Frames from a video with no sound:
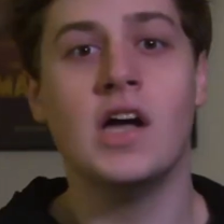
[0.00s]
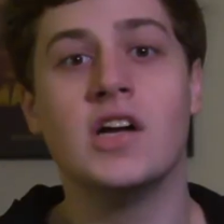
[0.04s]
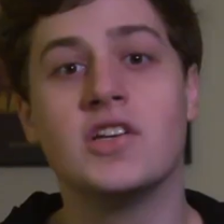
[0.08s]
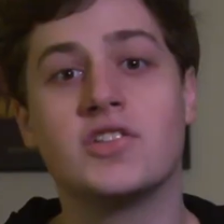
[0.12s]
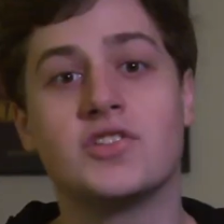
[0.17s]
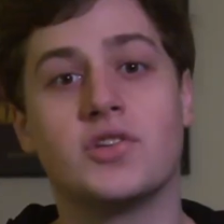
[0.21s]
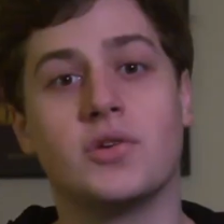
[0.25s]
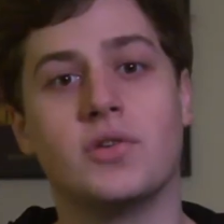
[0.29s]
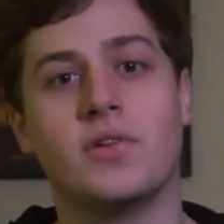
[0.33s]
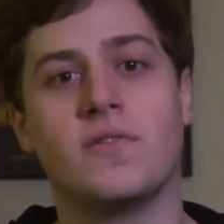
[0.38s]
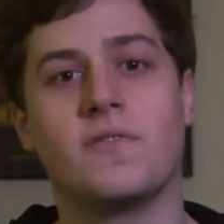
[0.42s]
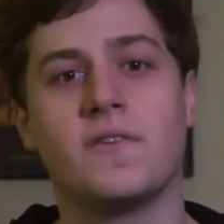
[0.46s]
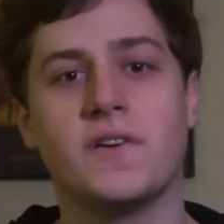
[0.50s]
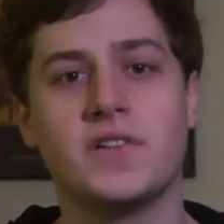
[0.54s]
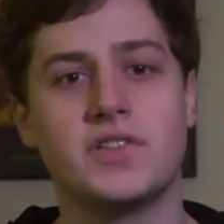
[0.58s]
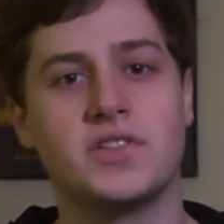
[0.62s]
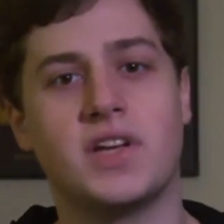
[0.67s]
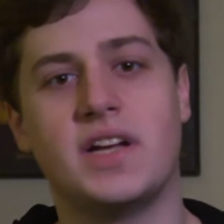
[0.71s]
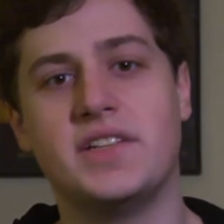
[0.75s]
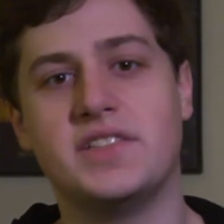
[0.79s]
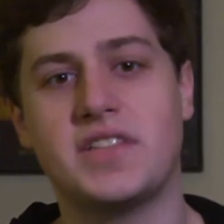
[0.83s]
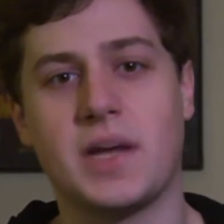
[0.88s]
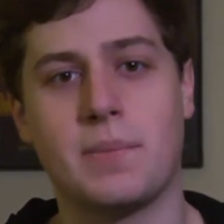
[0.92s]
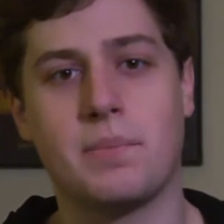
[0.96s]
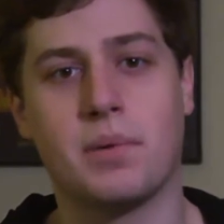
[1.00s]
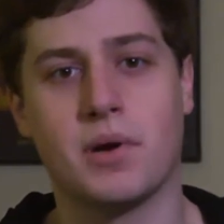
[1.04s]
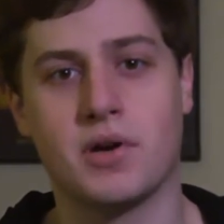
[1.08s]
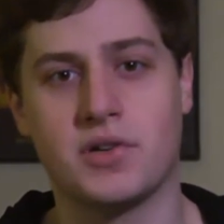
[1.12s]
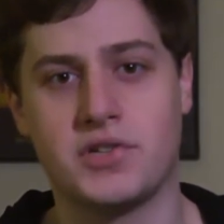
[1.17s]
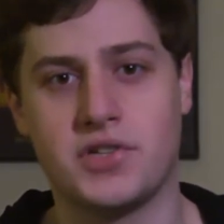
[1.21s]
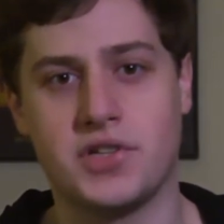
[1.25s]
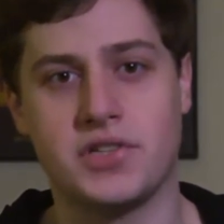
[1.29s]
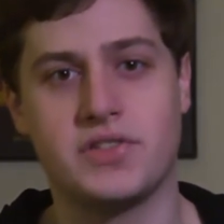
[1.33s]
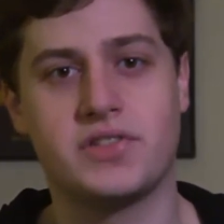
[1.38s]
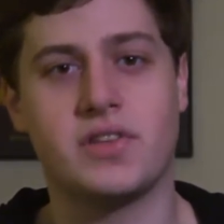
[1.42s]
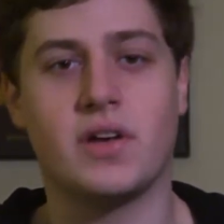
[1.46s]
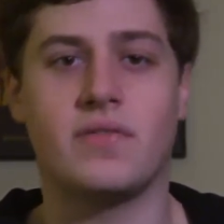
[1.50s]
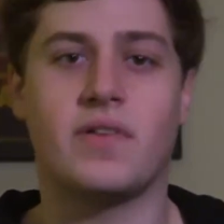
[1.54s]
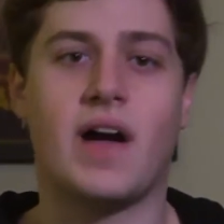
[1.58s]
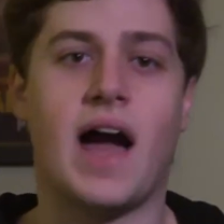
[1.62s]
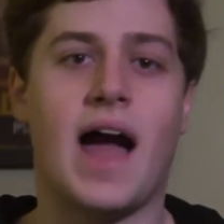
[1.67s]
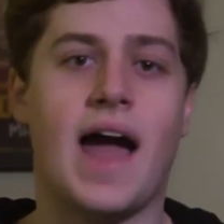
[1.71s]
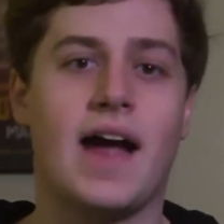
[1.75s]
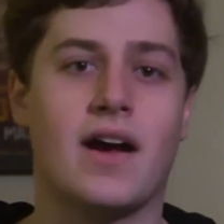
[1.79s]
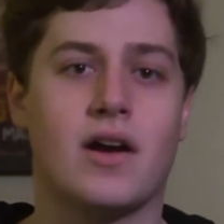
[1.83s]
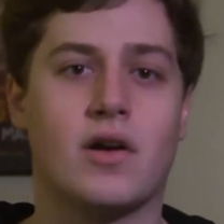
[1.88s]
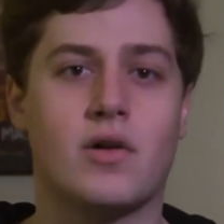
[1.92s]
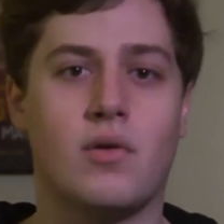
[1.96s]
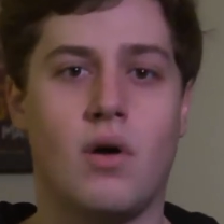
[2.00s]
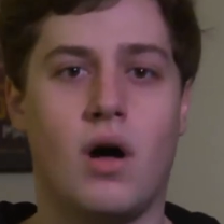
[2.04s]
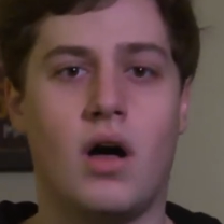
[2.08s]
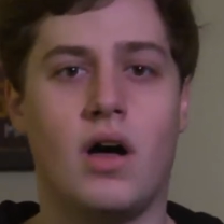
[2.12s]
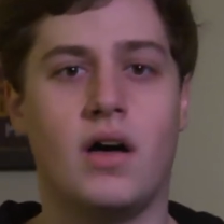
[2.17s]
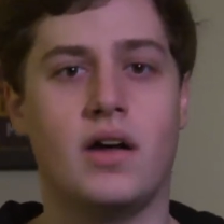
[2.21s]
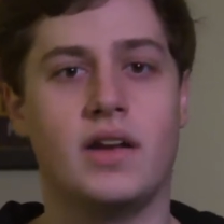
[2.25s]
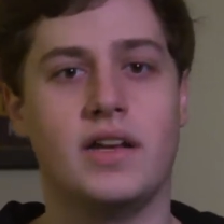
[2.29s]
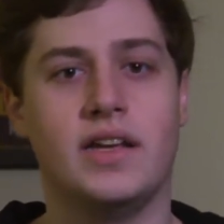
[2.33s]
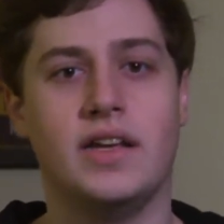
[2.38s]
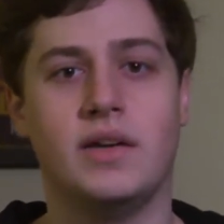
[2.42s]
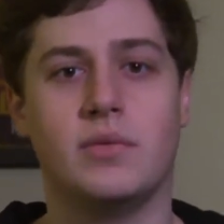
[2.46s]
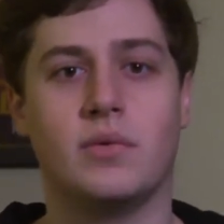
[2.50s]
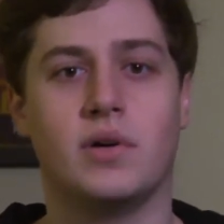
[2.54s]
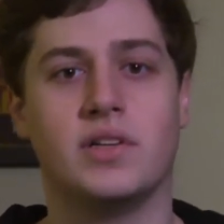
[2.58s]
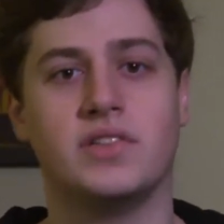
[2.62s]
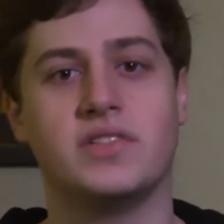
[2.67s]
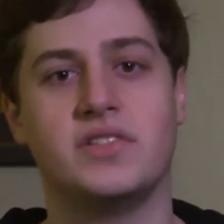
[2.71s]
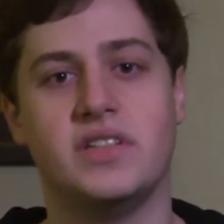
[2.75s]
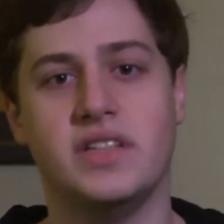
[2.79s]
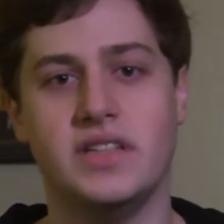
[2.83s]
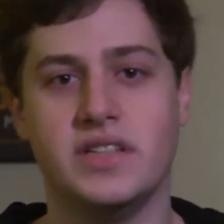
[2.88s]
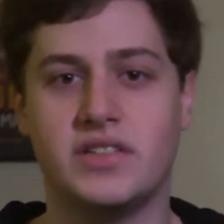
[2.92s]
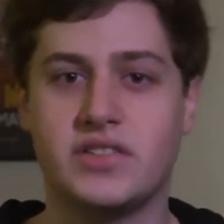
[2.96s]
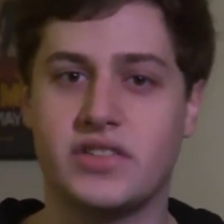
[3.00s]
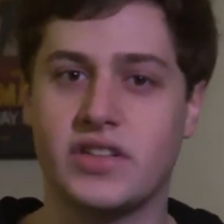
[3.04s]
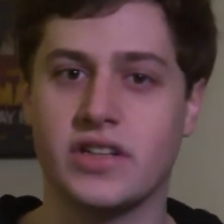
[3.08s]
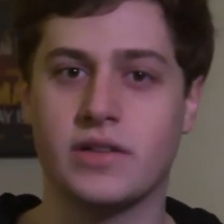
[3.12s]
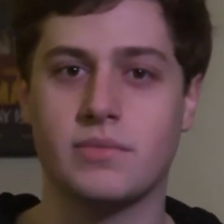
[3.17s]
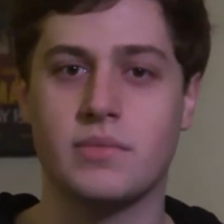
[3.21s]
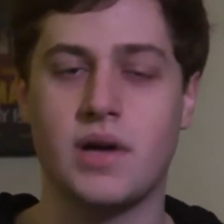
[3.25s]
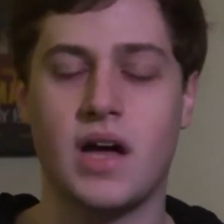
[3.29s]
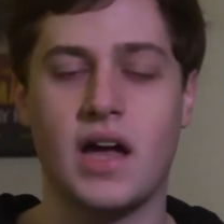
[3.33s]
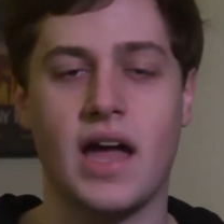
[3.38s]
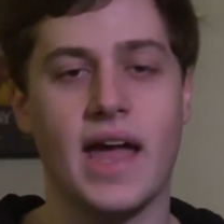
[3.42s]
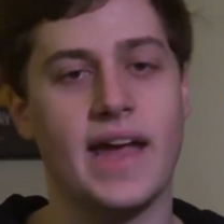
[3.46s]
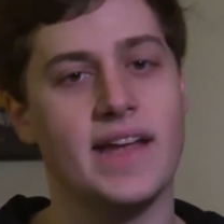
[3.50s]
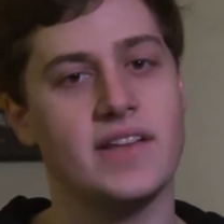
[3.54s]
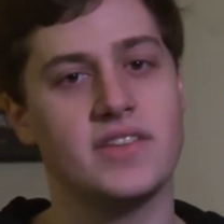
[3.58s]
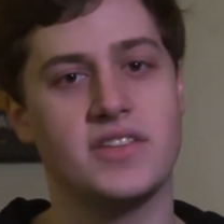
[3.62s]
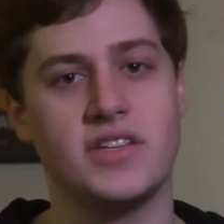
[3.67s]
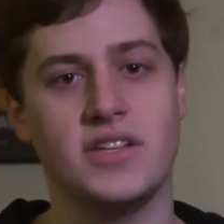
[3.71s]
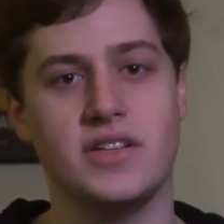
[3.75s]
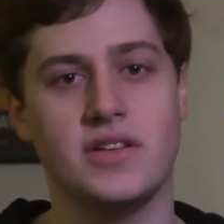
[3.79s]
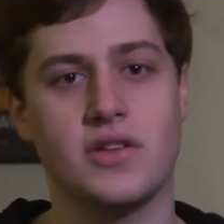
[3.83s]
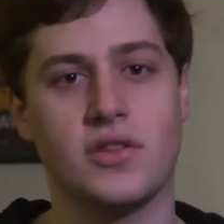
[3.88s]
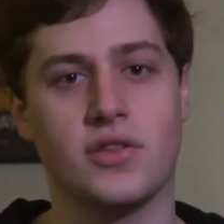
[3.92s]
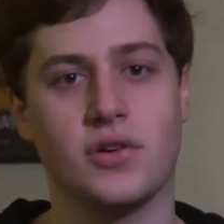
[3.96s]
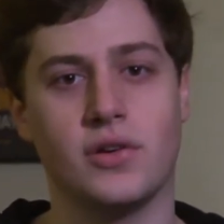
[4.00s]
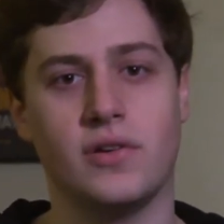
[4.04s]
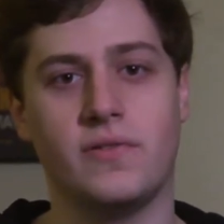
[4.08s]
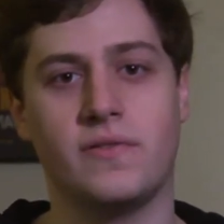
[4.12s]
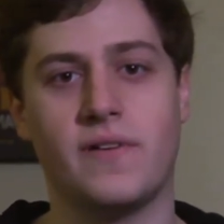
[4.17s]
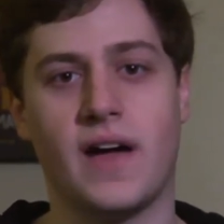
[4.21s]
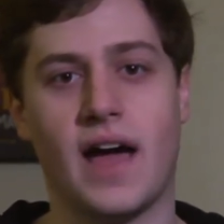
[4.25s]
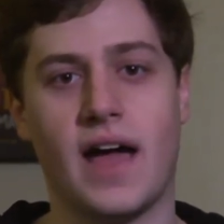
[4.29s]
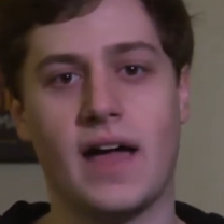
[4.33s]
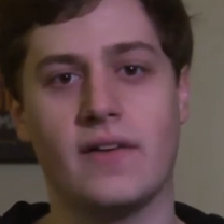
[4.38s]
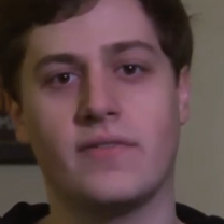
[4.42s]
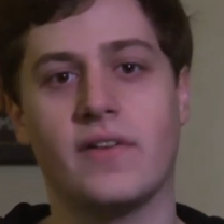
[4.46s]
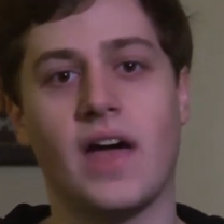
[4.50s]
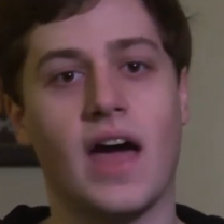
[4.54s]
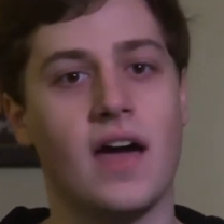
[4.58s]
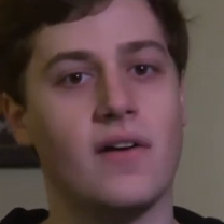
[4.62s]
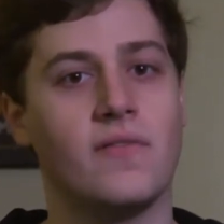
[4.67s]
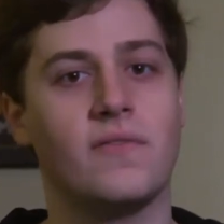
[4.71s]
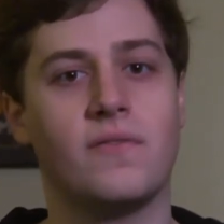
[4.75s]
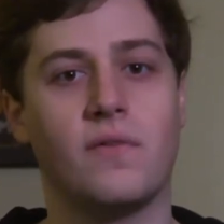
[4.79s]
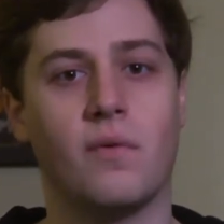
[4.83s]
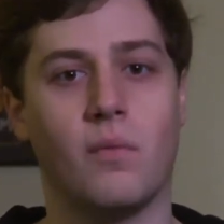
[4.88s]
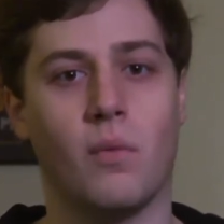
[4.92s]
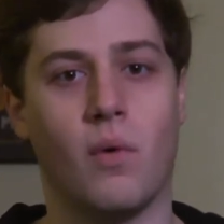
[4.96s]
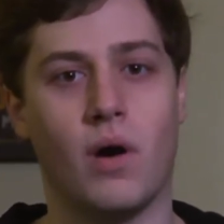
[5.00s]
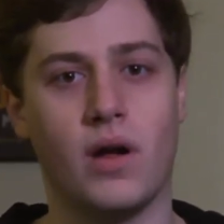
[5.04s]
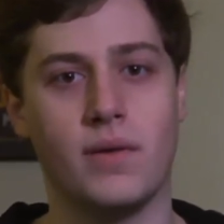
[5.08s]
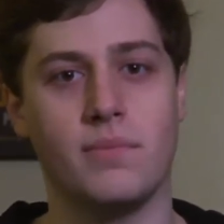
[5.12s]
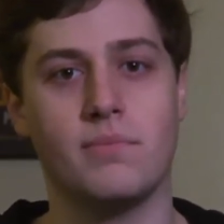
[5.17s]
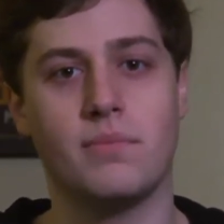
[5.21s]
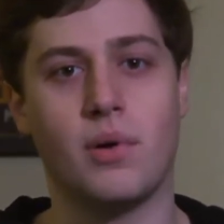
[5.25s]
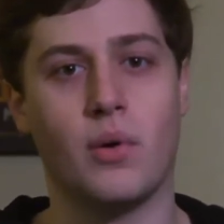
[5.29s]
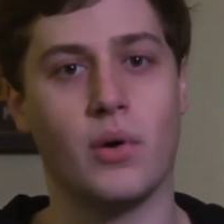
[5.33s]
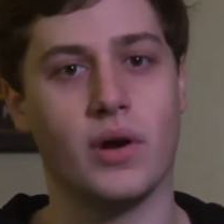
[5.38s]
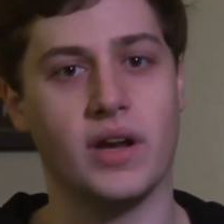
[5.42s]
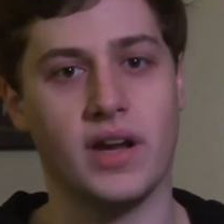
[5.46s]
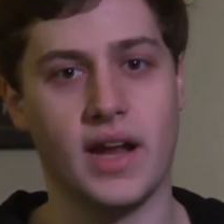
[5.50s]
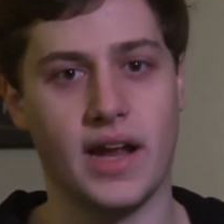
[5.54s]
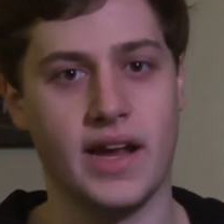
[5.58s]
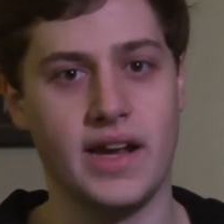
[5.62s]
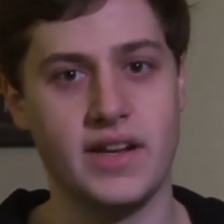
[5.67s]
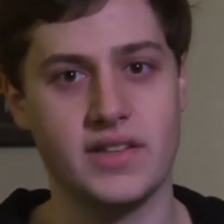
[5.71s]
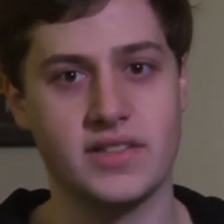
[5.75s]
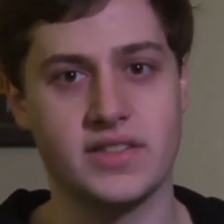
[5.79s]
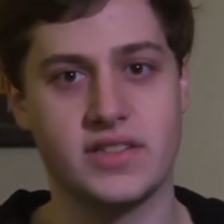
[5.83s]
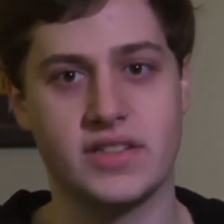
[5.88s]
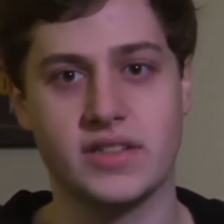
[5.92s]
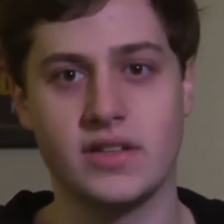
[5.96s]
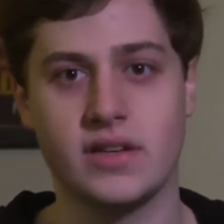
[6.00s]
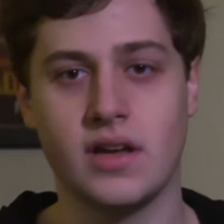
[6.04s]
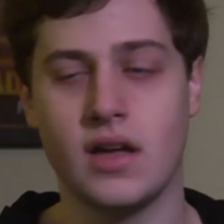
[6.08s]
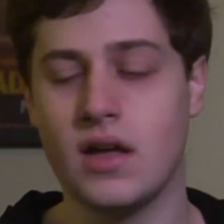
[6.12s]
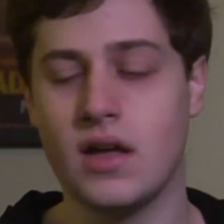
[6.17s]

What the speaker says: So the first lens I purchased of a higher quality was the Sigma 18-35 f1.8.